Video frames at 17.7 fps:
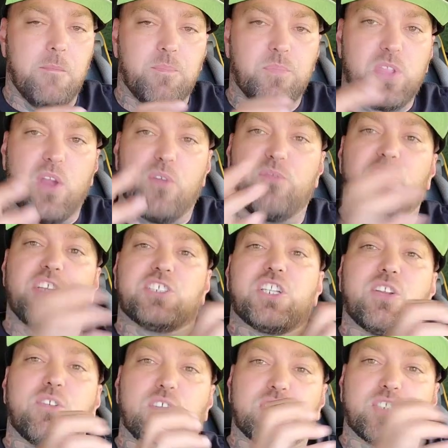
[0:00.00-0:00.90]
they're
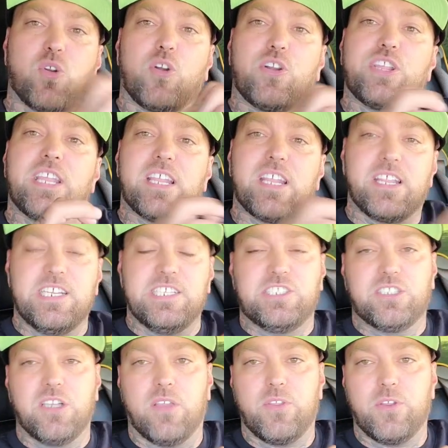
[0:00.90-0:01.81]
eventually going to start to get at
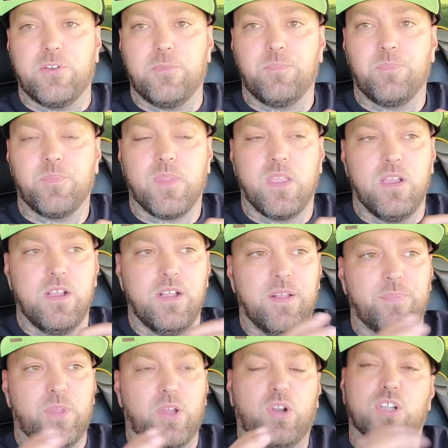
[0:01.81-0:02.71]
each other.
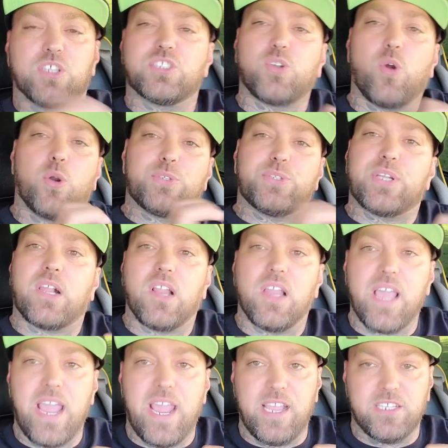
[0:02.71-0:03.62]
They're going to start to
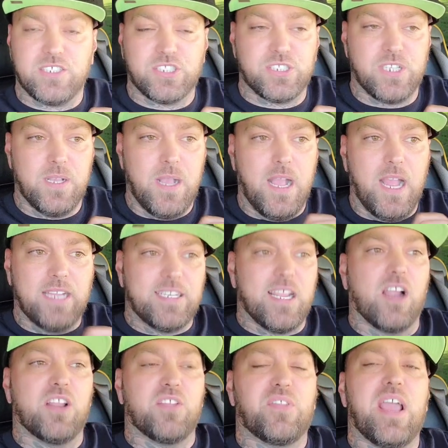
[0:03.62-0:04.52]
clash. And
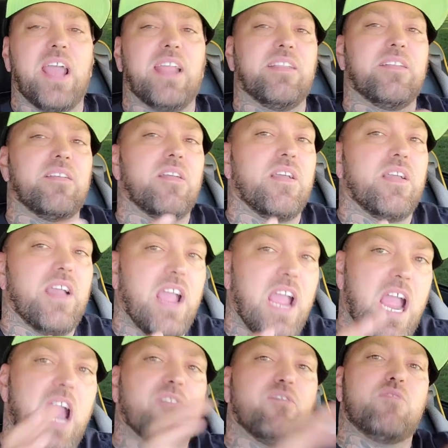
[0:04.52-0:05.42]
not only that,
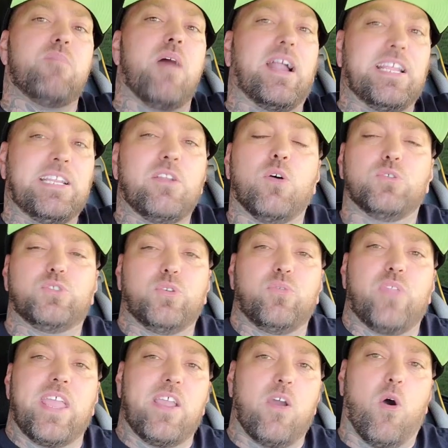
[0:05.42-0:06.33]
everybody knows who
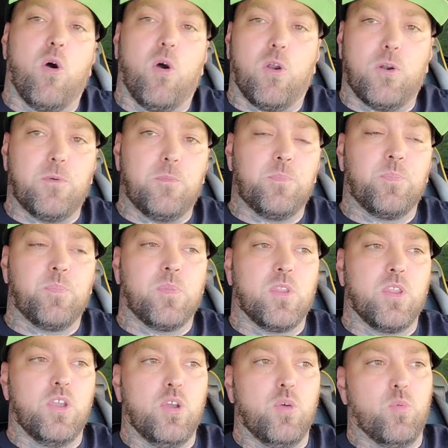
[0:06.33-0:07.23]
they are.
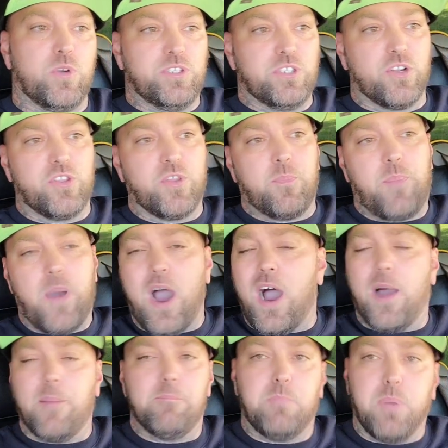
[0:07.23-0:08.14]
When you're the
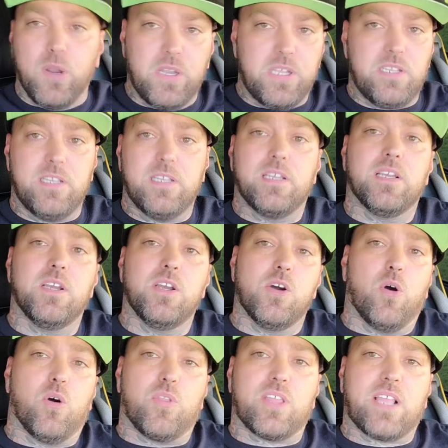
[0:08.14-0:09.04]
pod bully
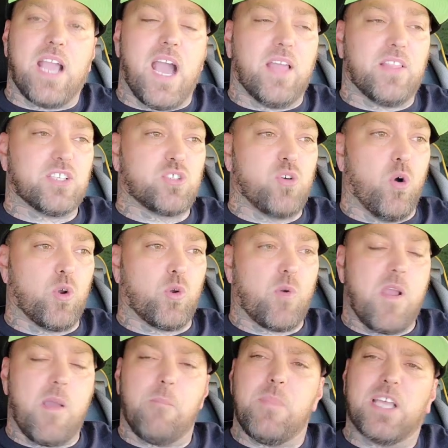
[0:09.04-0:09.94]
or the guy that's going
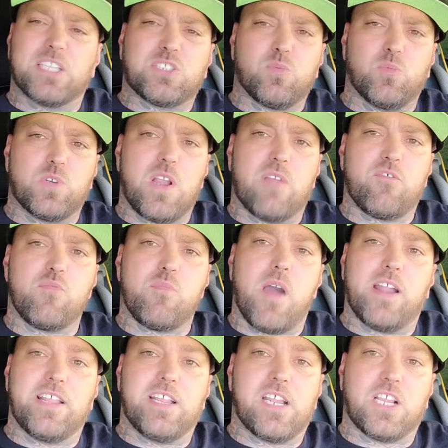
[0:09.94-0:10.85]
around messing with
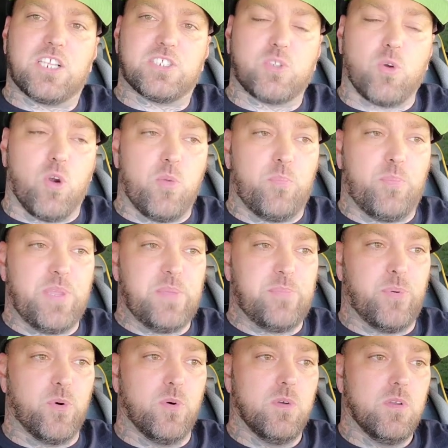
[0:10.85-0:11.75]
everybody and extorting
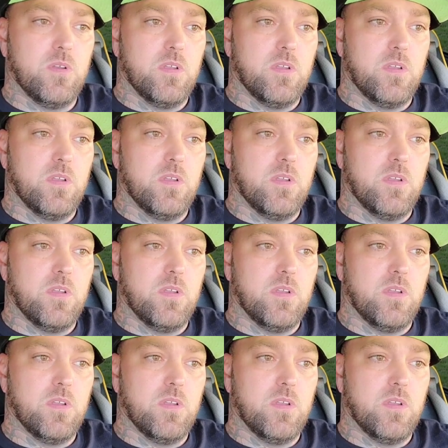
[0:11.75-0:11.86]
people,